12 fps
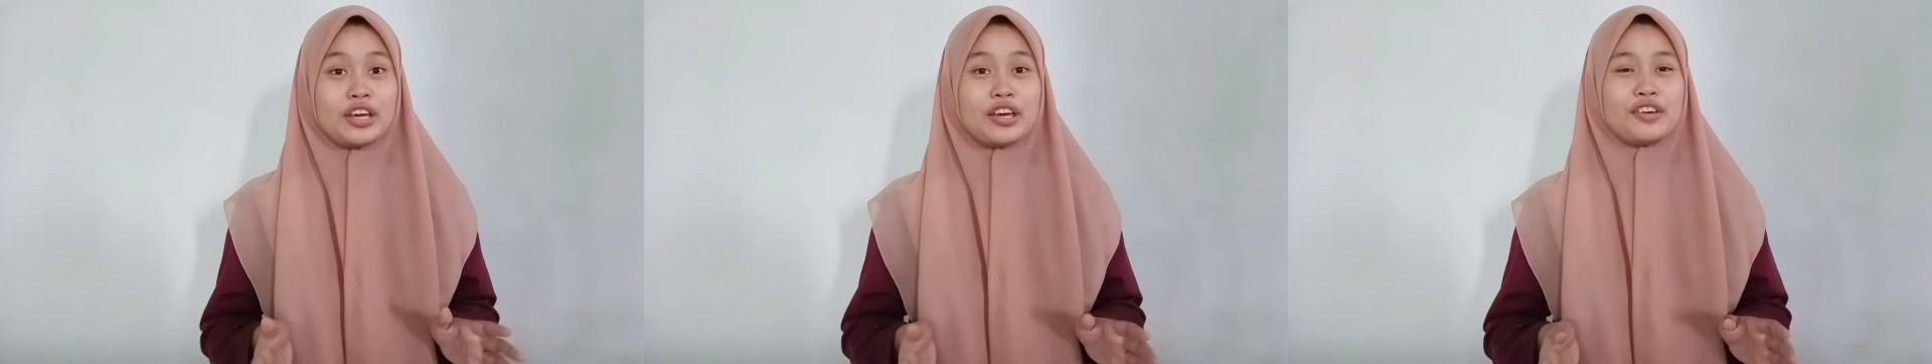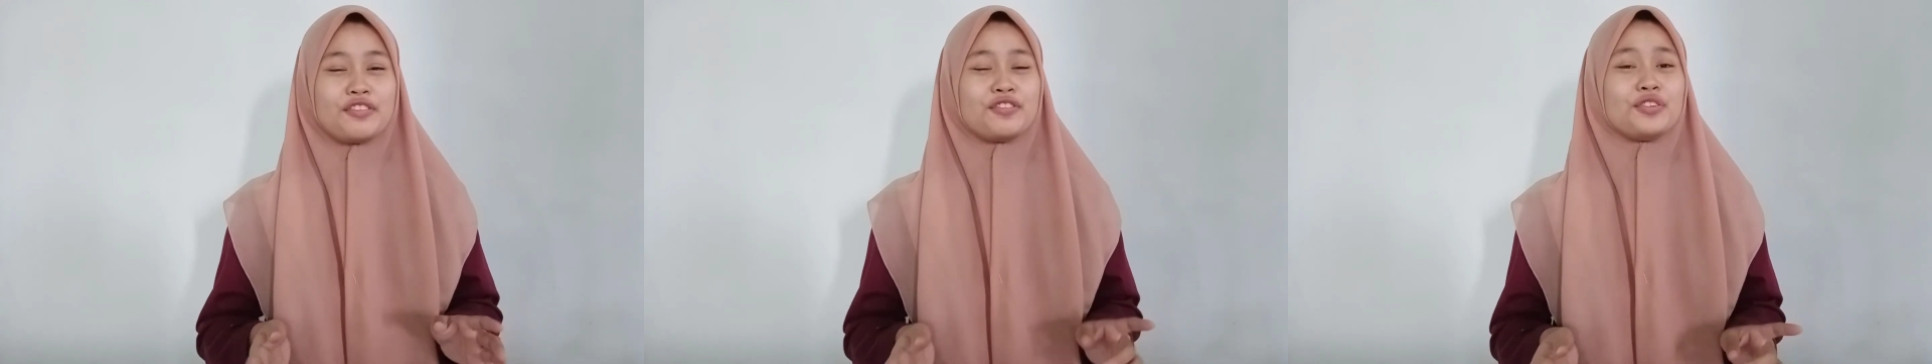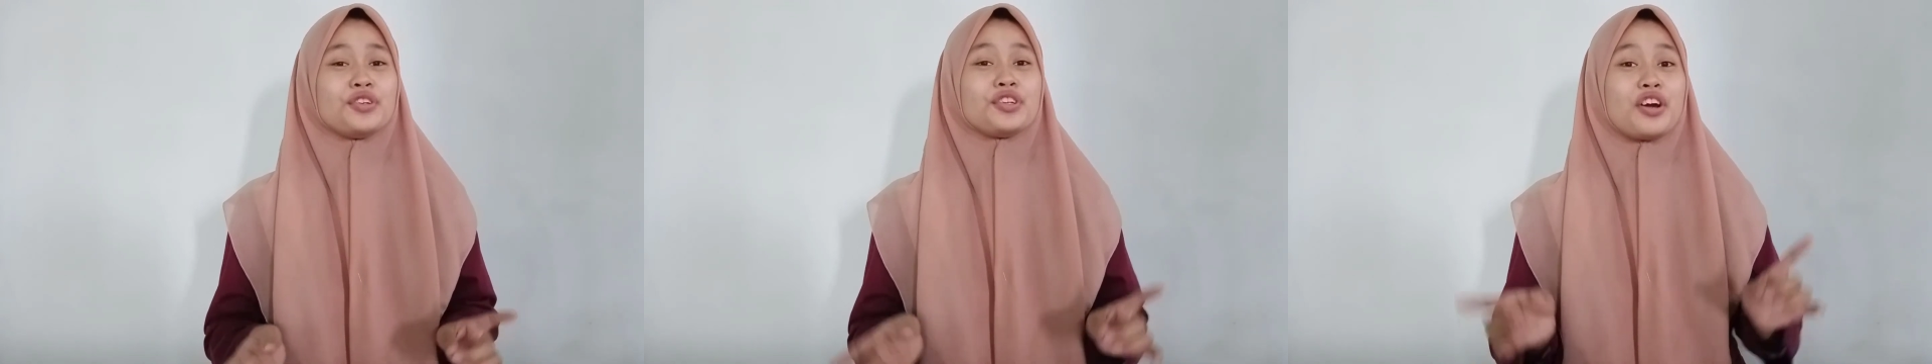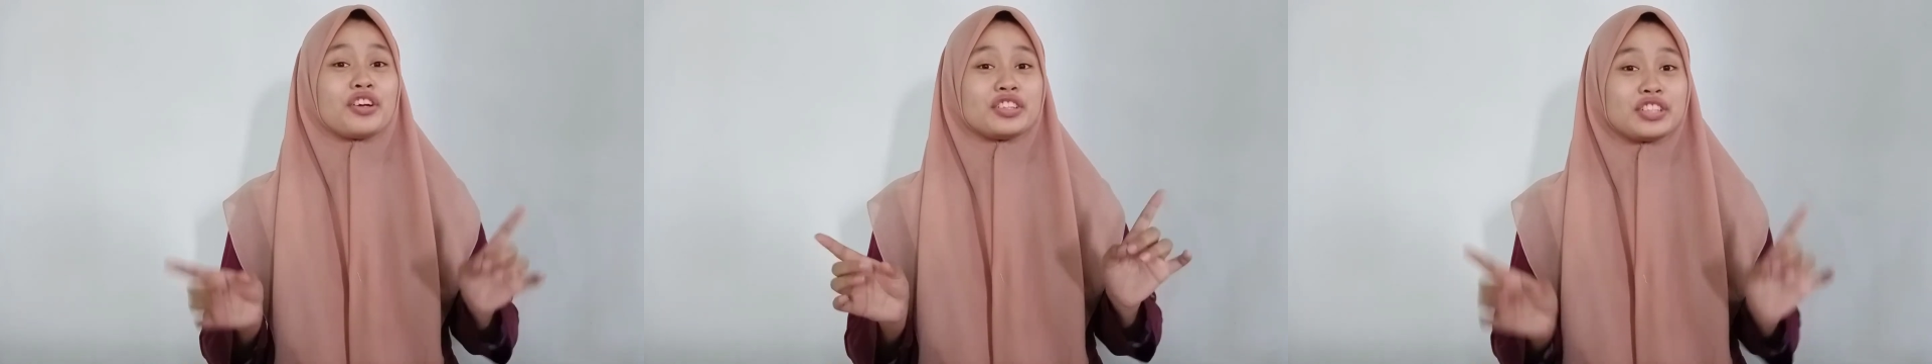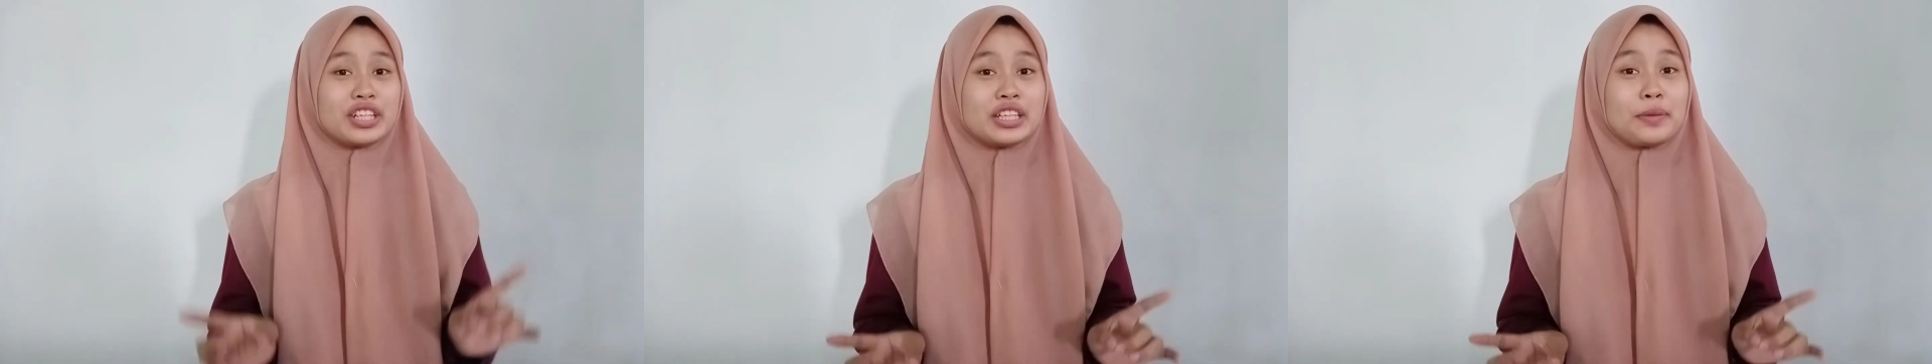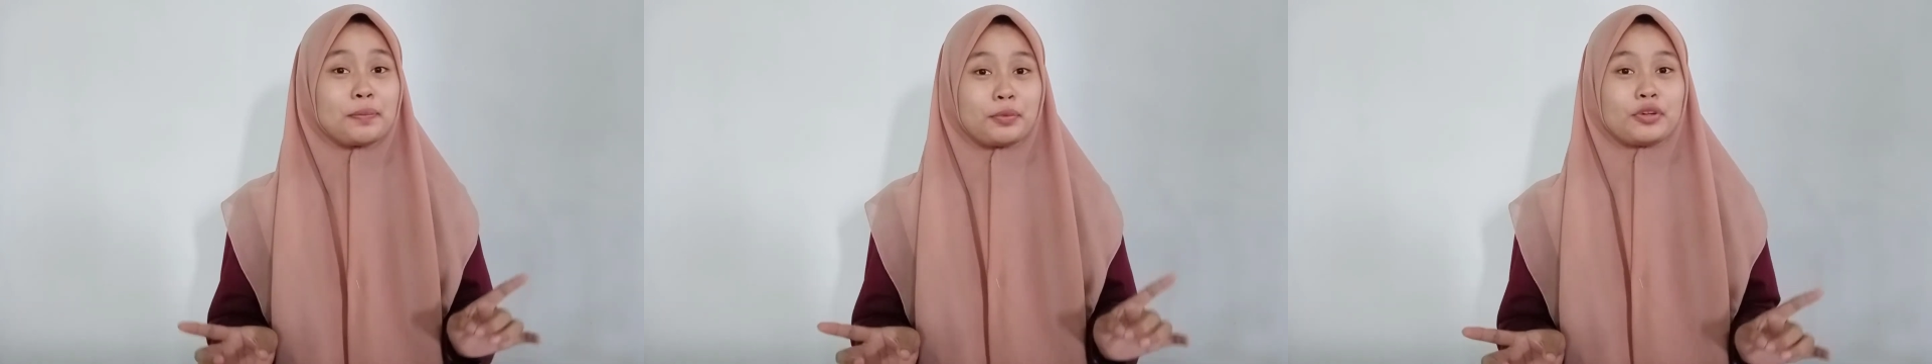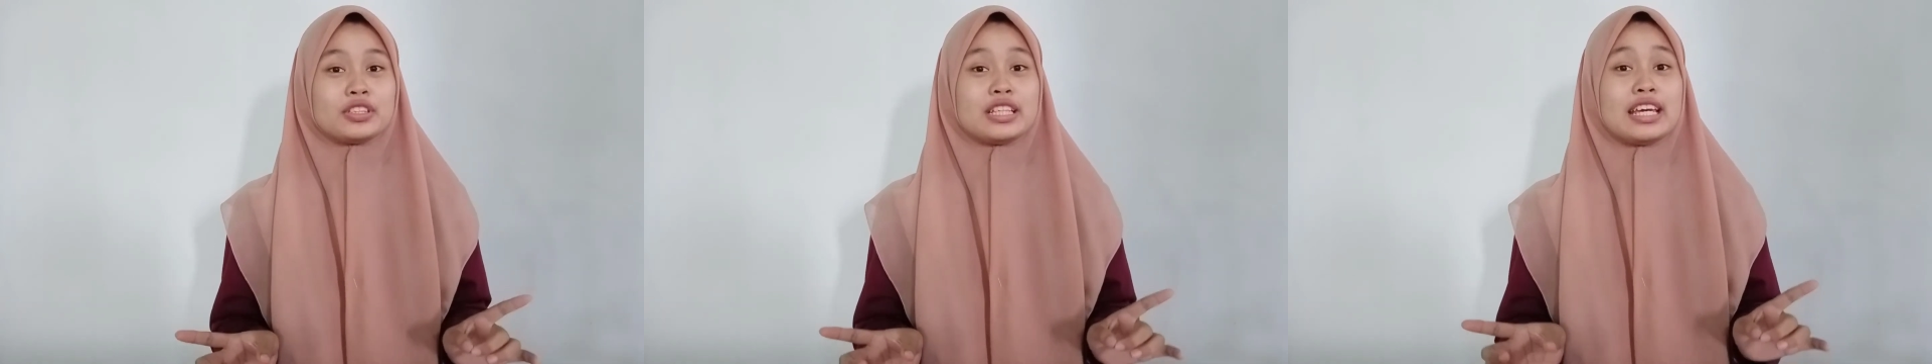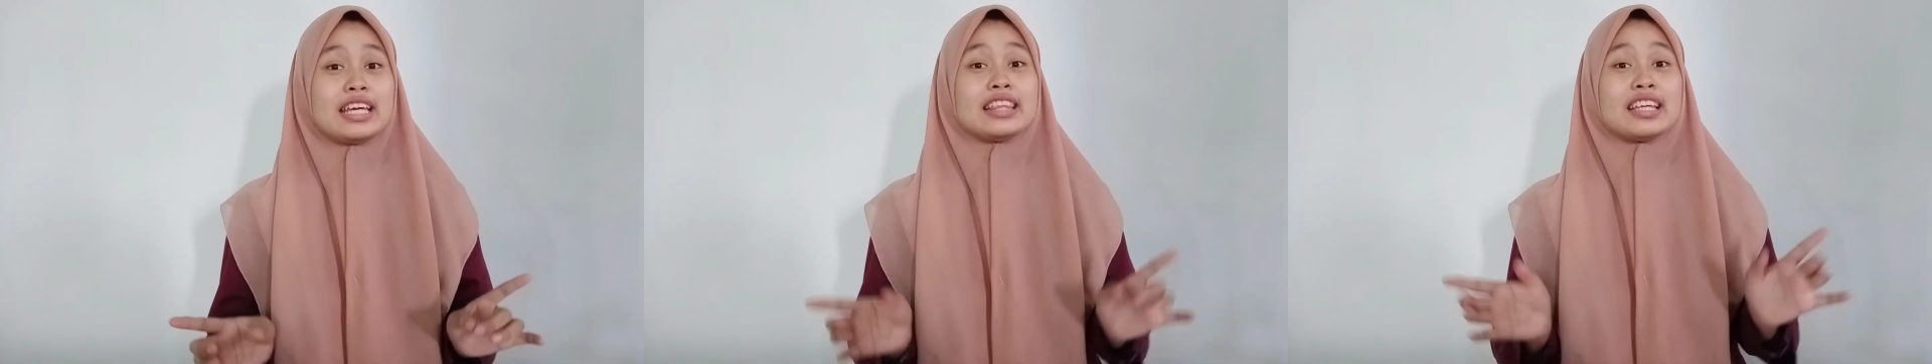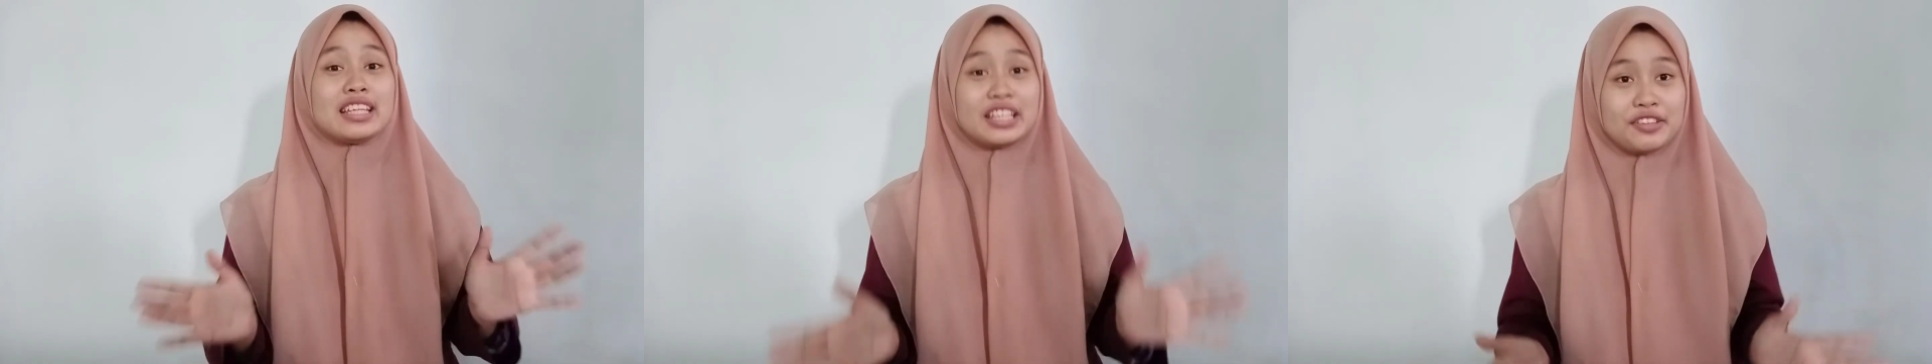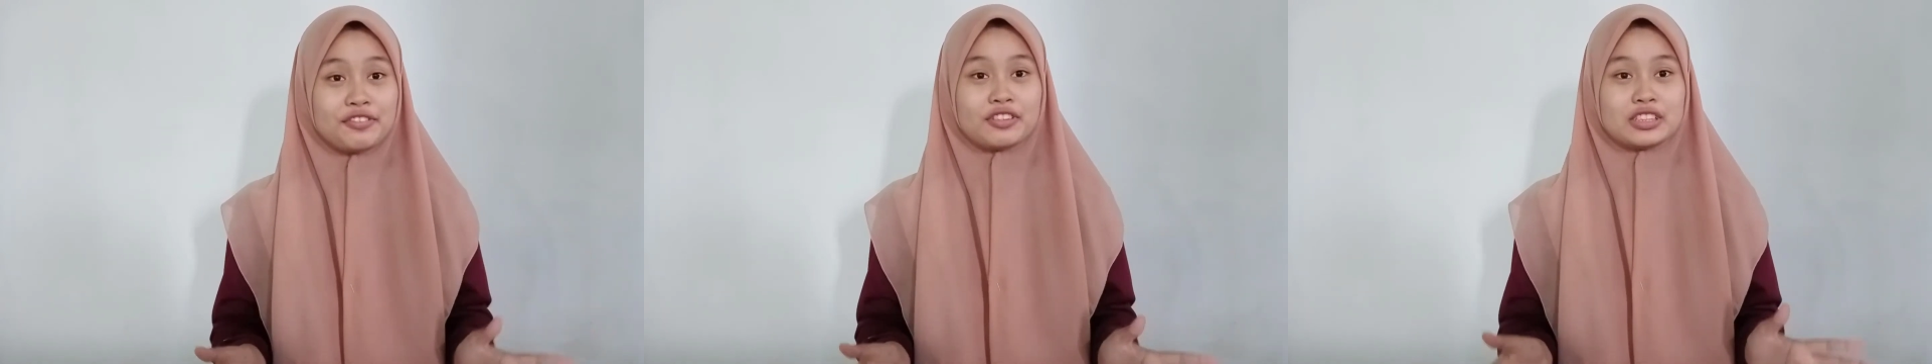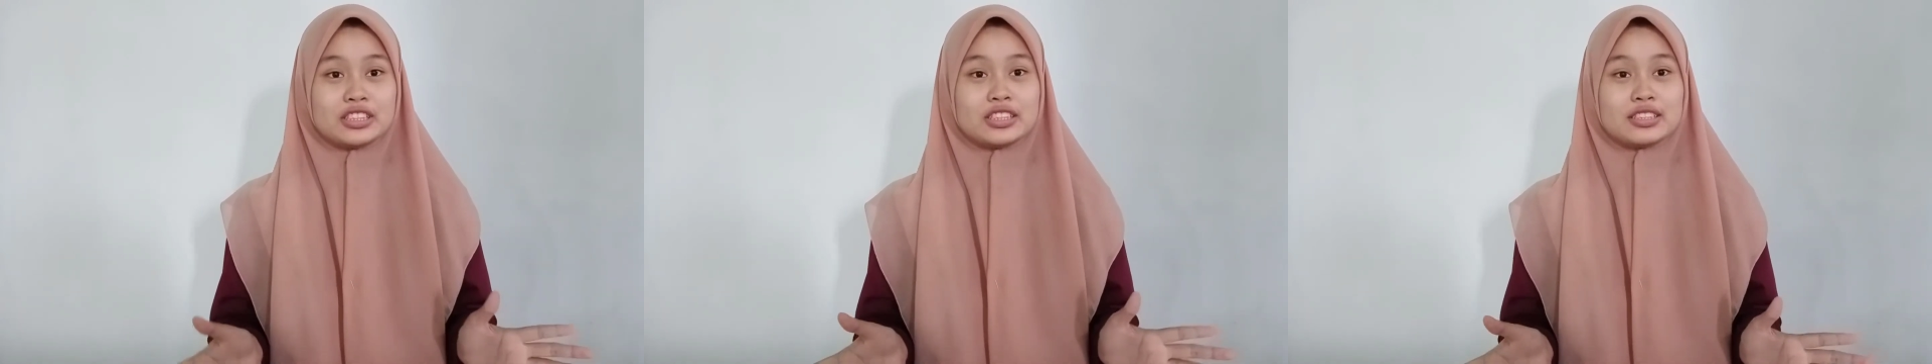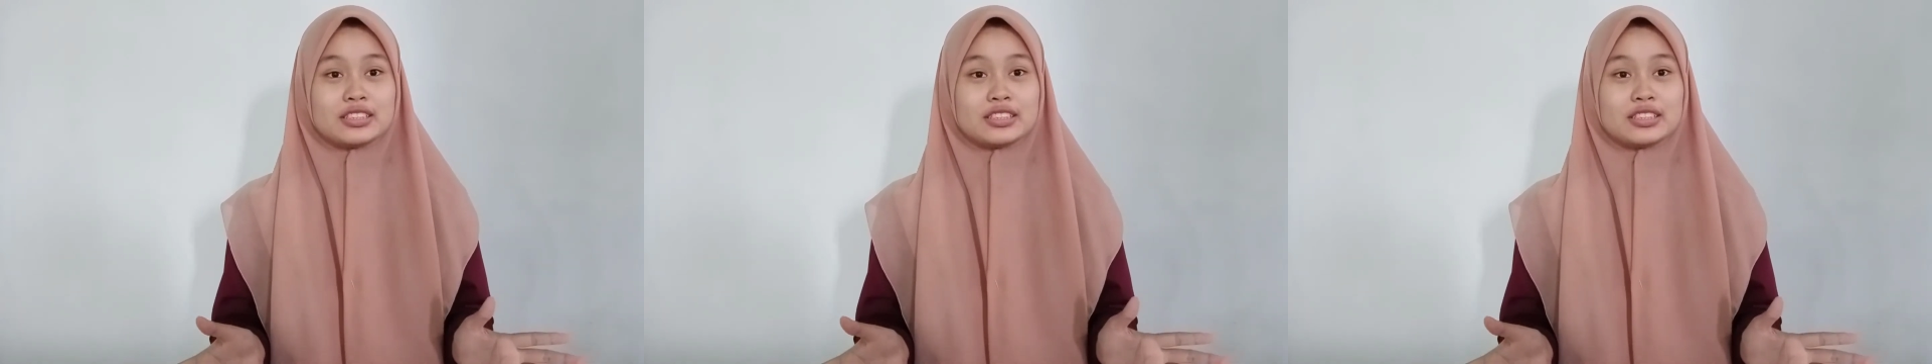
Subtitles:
if you don't really put in the effort.